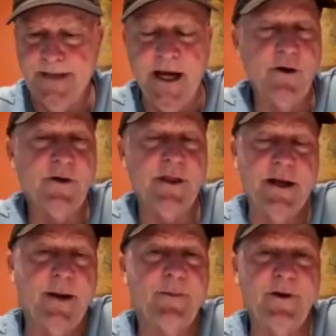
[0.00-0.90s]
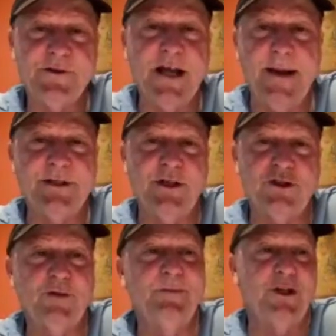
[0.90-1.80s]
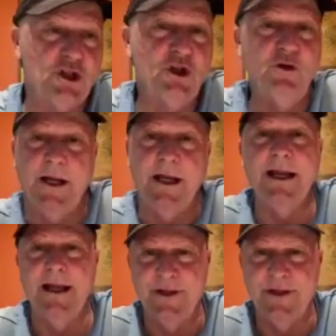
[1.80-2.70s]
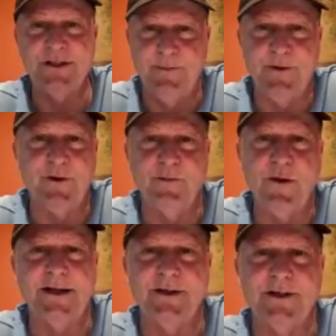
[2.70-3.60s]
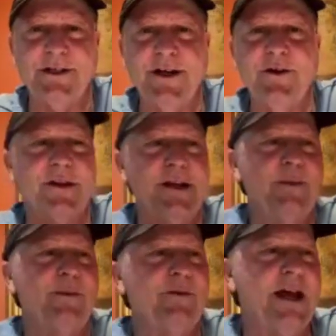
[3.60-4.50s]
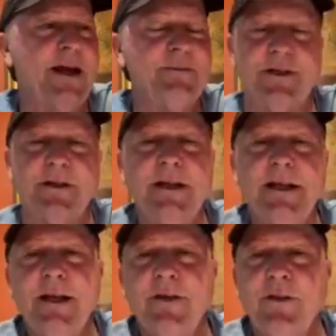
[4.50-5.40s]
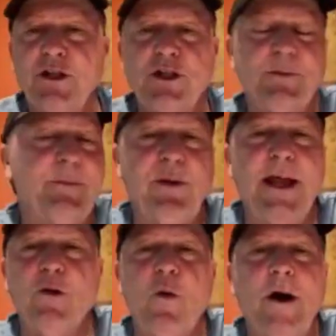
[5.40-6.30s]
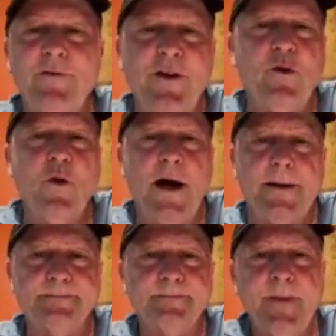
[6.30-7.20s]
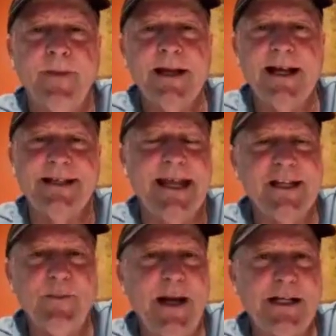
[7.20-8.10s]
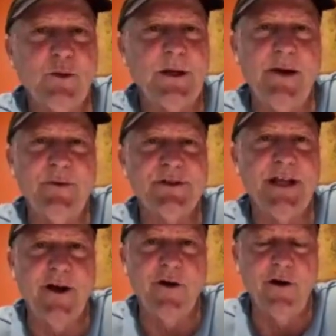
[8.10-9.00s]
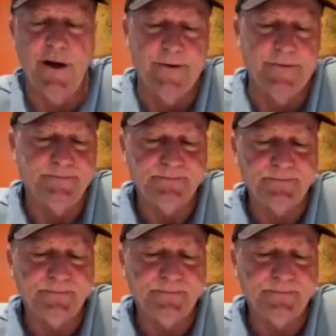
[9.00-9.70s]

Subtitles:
Here are the number of times they should be shooting in this typical practice. Here are the number of times that they should be playing 1v1. Because it gets back to what I was saying earlier.